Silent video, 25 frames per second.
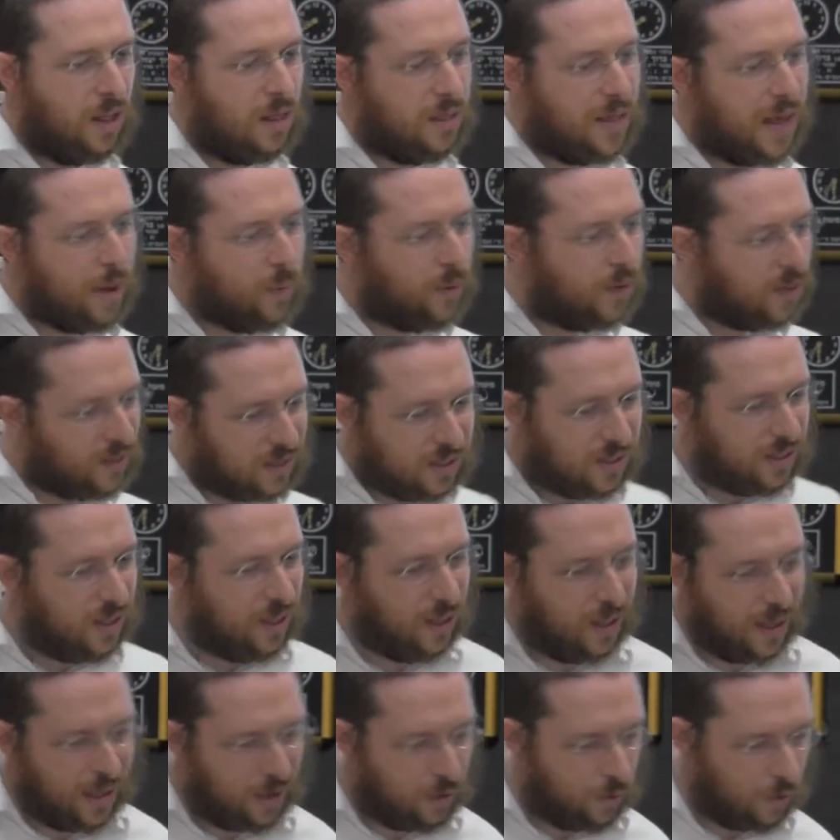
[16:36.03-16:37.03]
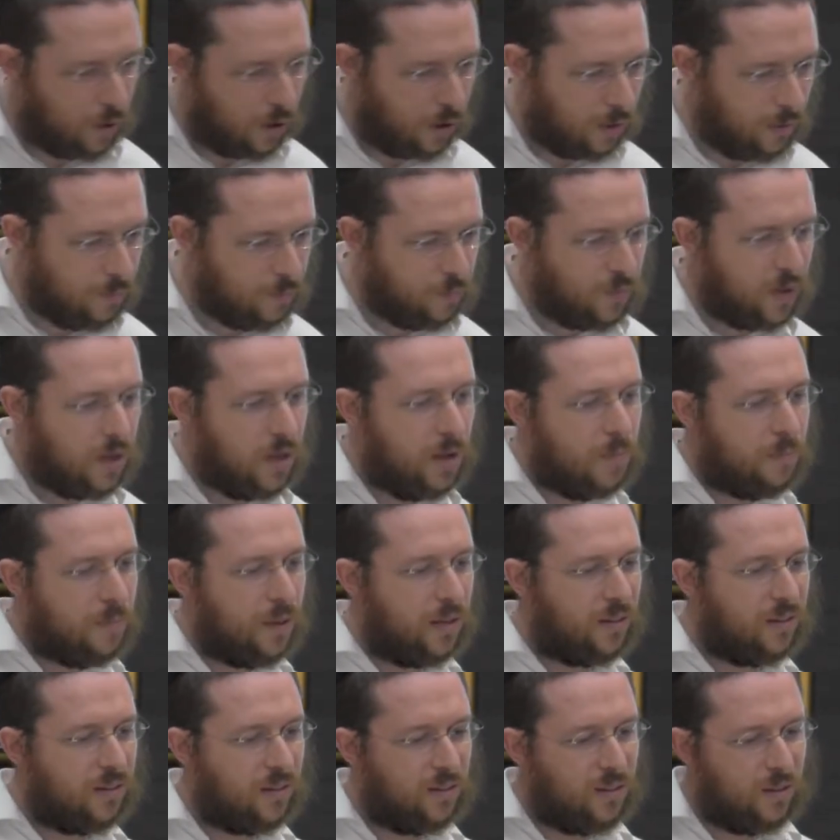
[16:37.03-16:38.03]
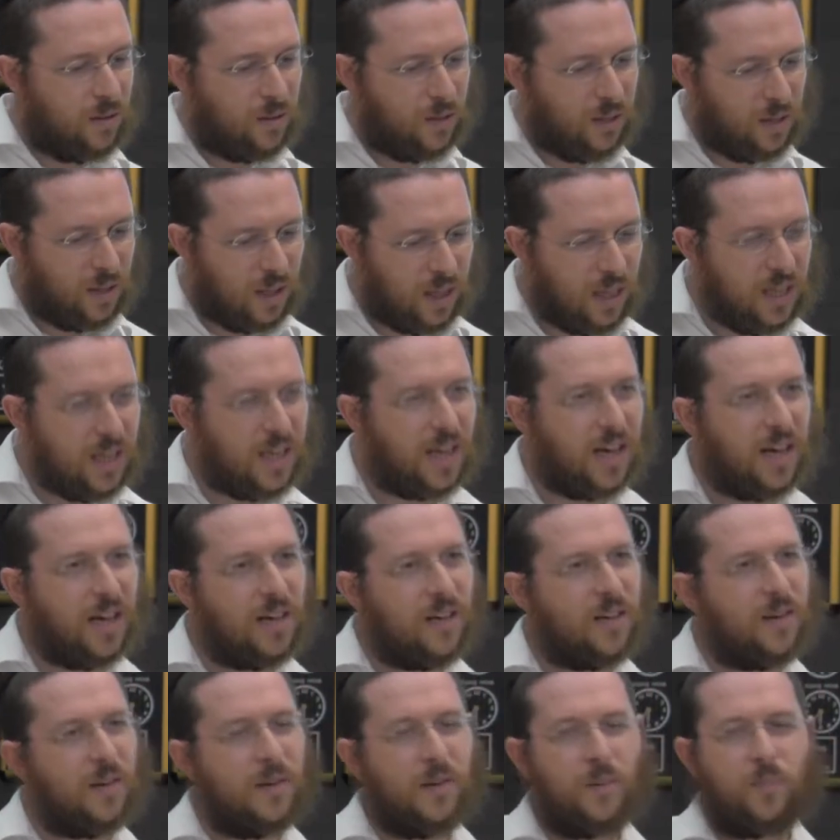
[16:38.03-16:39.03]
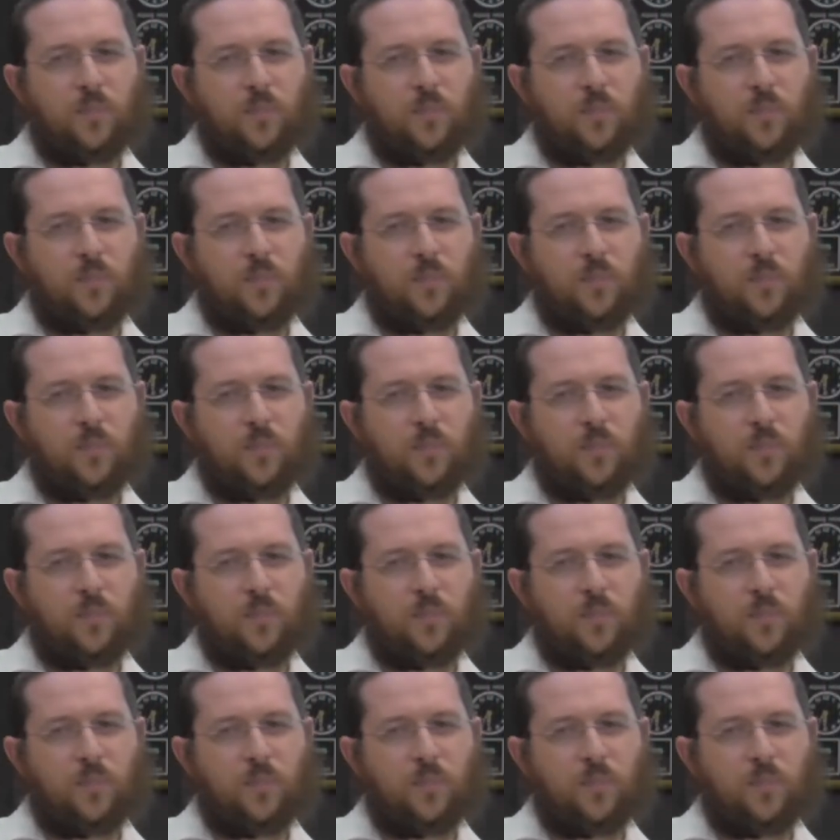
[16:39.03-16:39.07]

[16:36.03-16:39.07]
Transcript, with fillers: That we're going to see later on, but here,